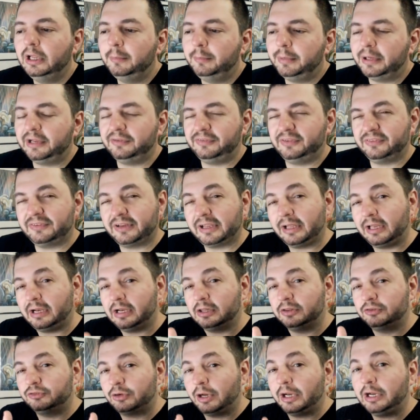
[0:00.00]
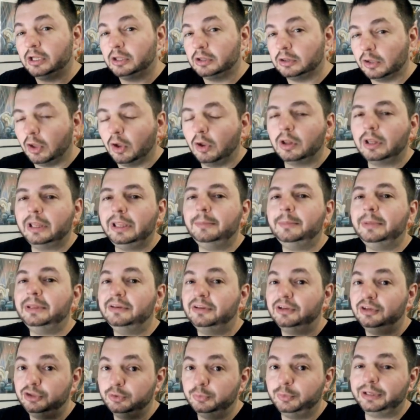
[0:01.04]
because it's kind of trying to lull him
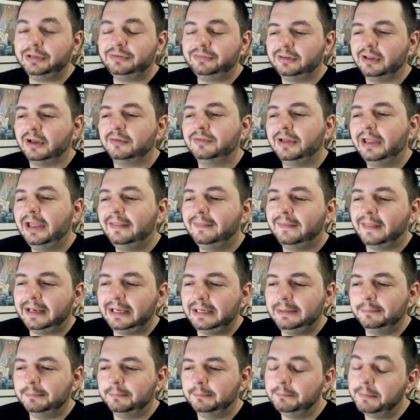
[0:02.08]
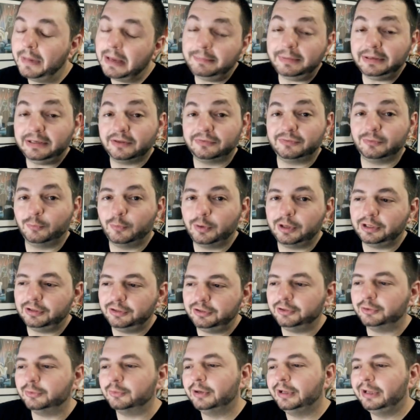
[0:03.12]
into doing stuff that he maybe doesn't want to
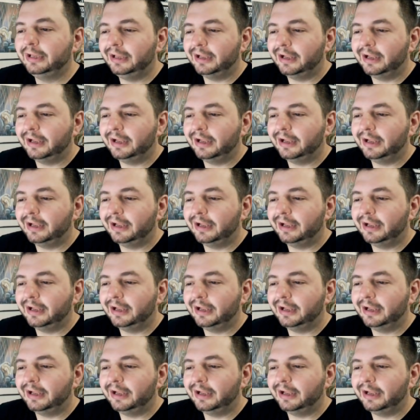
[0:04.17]
do.